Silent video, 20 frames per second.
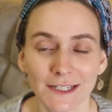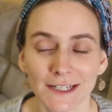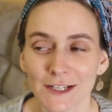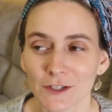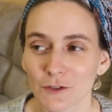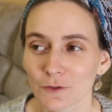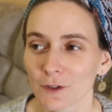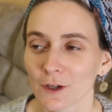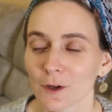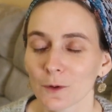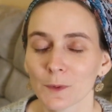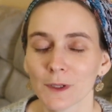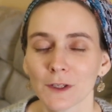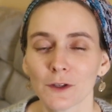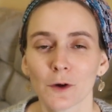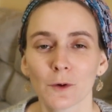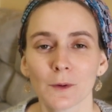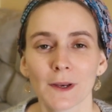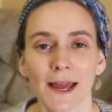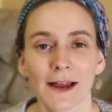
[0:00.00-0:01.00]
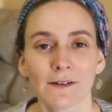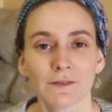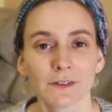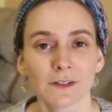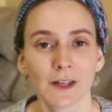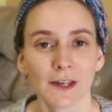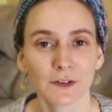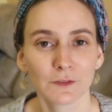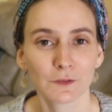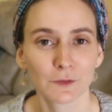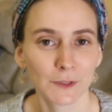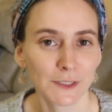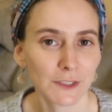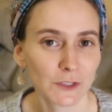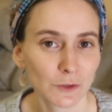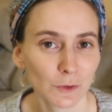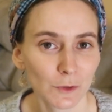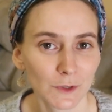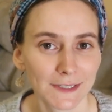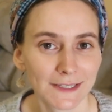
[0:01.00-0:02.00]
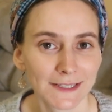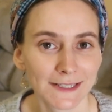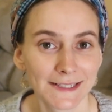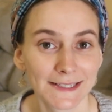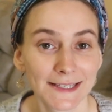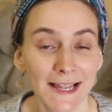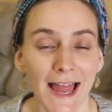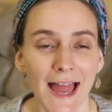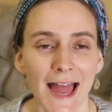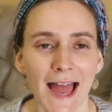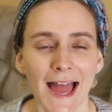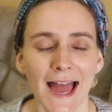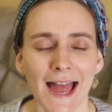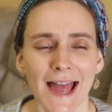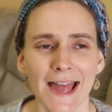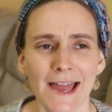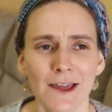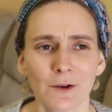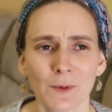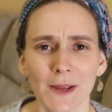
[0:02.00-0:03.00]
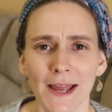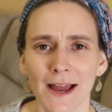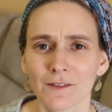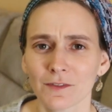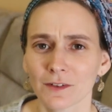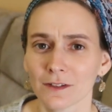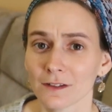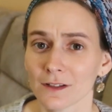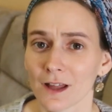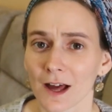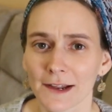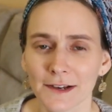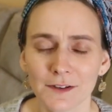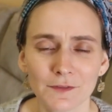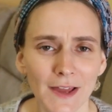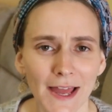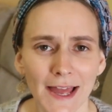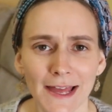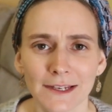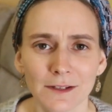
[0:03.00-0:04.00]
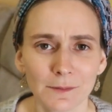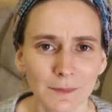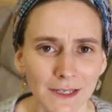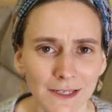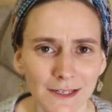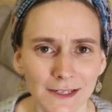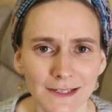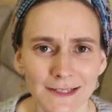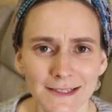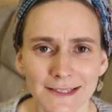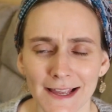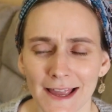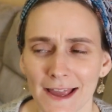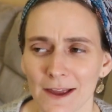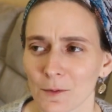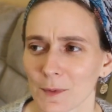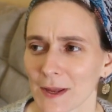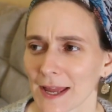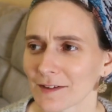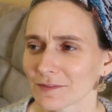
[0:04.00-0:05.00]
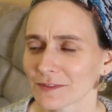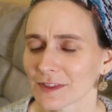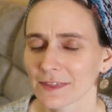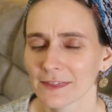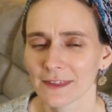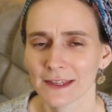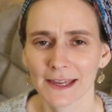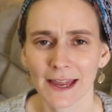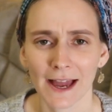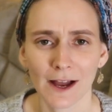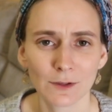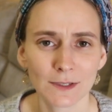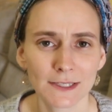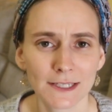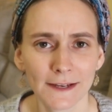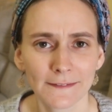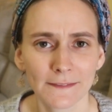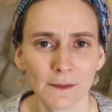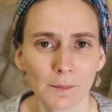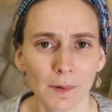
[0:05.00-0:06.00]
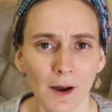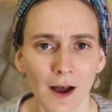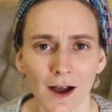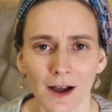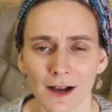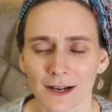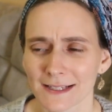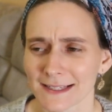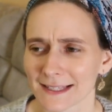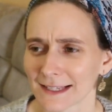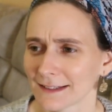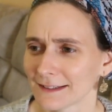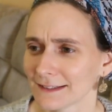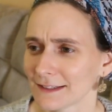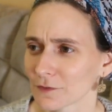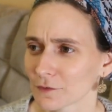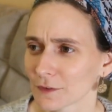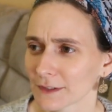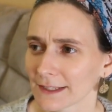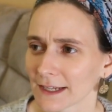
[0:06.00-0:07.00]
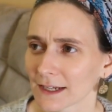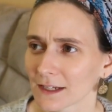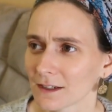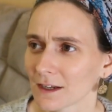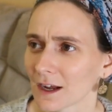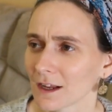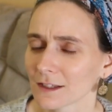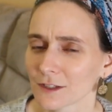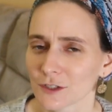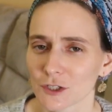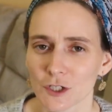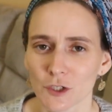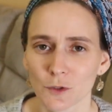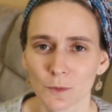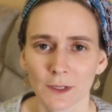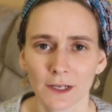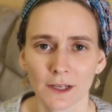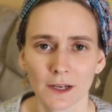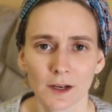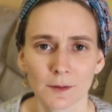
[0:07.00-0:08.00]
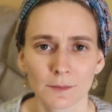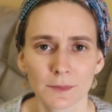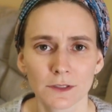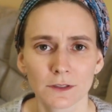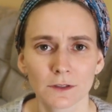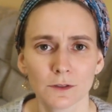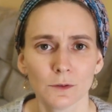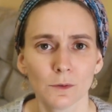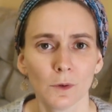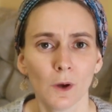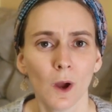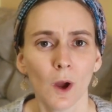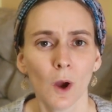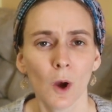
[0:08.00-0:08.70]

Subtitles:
In Israel, we don't have a lot of resources and we have a lot of enemies, and we have to think outside the box and different technologies when it comes to